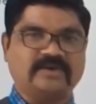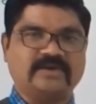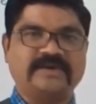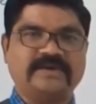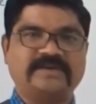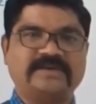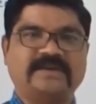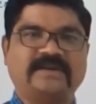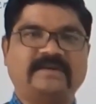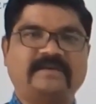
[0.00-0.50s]

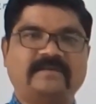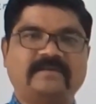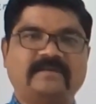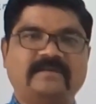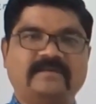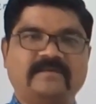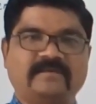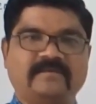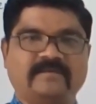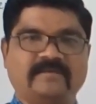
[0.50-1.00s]
original
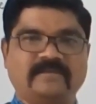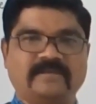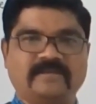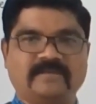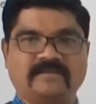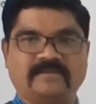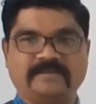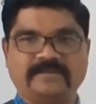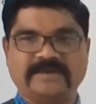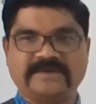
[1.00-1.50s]

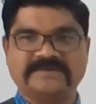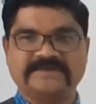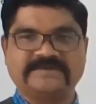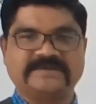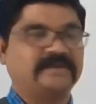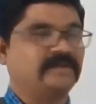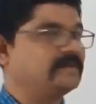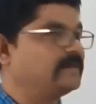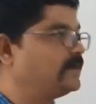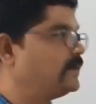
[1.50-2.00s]

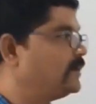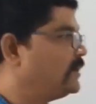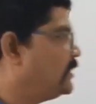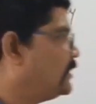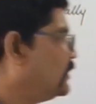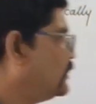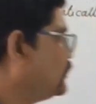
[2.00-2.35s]
function.